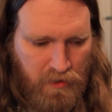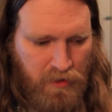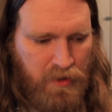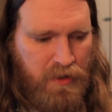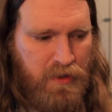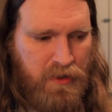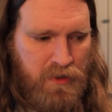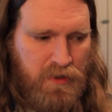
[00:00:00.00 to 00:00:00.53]

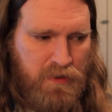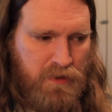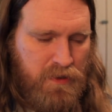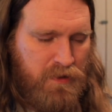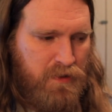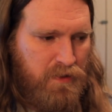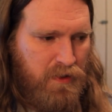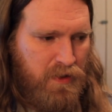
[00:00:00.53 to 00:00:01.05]

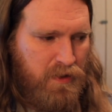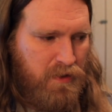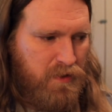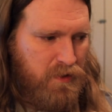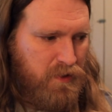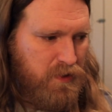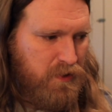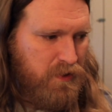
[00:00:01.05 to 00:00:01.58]

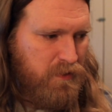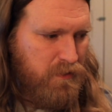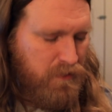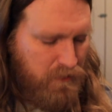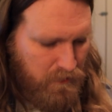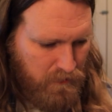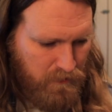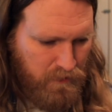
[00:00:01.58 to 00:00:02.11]
is
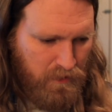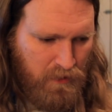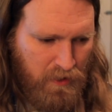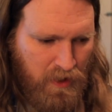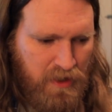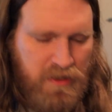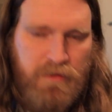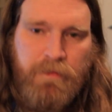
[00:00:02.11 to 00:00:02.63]

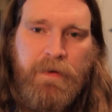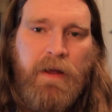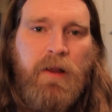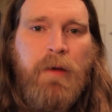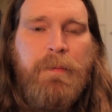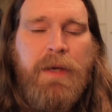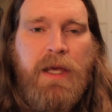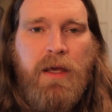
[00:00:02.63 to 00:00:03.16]

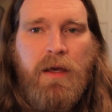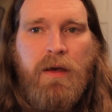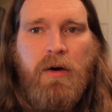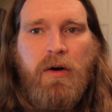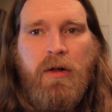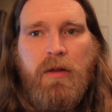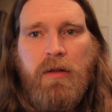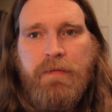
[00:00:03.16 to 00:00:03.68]
developing
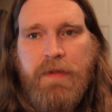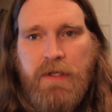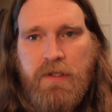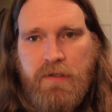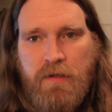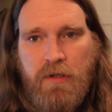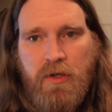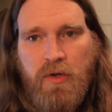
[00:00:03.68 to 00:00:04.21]
all of
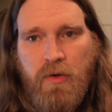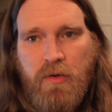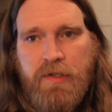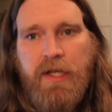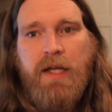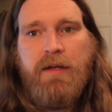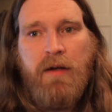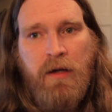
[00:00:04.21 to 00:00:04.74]
these new
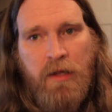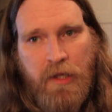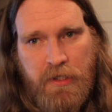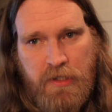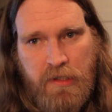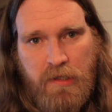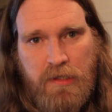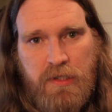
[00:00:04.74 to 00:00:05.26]

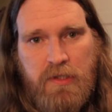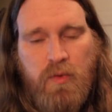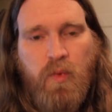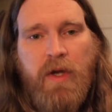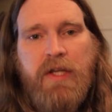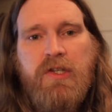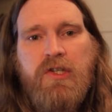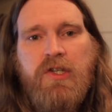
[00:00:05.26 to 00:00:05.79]
technologies
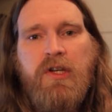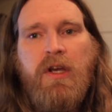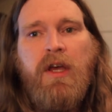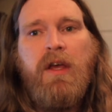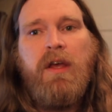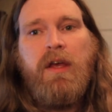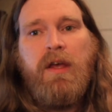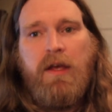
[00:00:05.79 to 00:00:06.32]
which
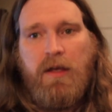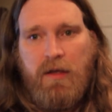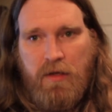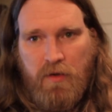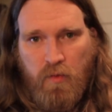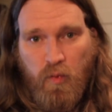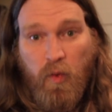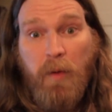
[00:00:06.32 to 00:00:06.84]

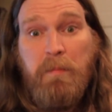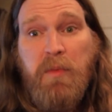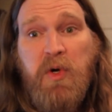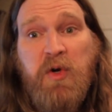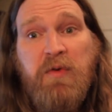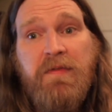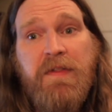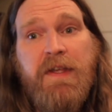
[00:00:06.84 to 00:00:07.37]

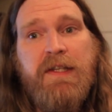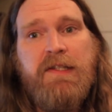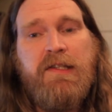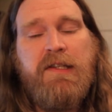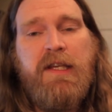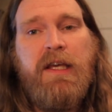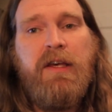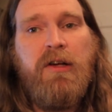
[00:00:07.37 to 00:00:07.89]
remove the
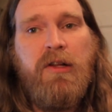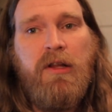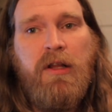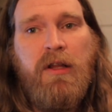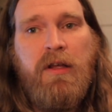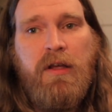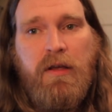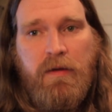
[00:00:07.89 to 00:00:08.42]

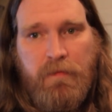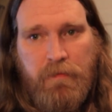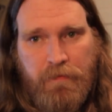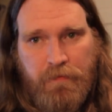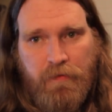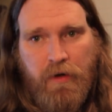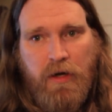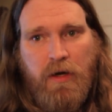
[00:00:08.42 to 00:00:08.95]
skill
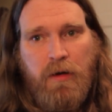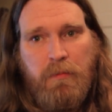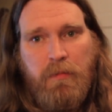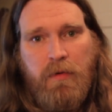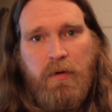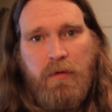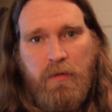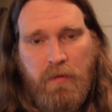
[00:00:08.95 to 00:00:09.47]

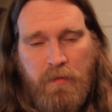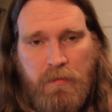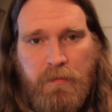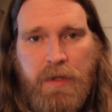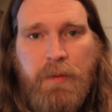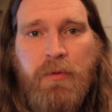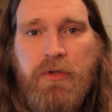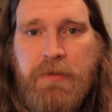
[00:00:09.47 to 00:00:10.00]
from
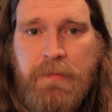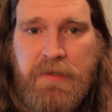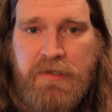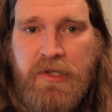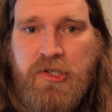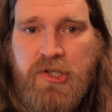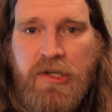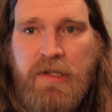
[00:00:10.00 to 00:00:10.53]
people's
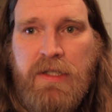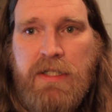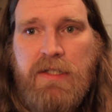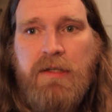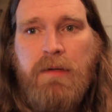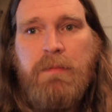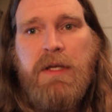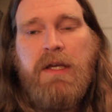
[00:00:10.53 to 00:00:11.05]

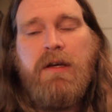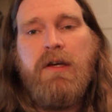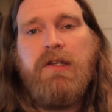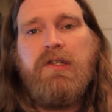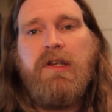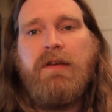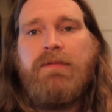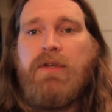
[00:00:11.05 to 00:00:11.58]
positions,
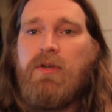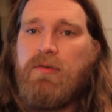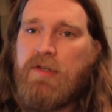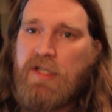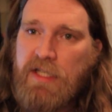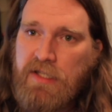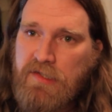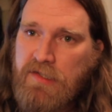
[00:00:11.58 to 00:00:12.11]
because if you
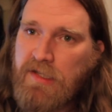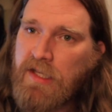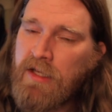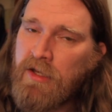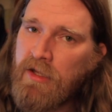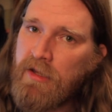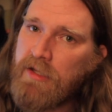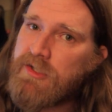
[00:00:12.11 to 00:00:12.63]

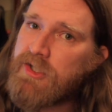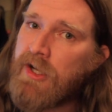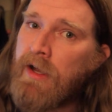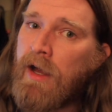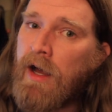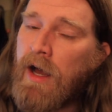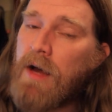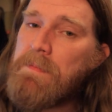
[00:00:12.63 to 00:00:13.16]
de-skill a
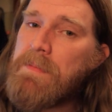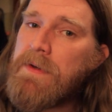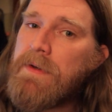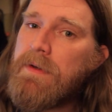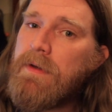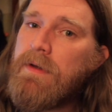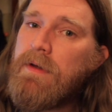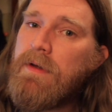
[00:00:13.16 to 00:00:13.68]
job,
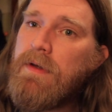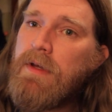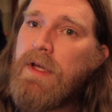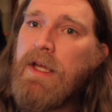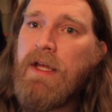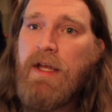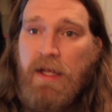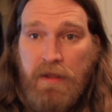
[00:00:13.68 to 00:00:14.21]

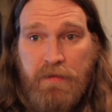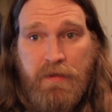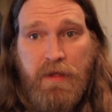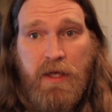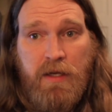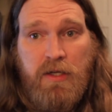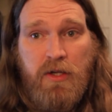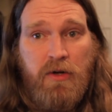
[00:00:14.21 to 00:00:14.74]

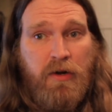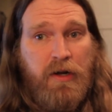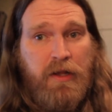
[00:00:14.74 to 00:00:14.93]
then you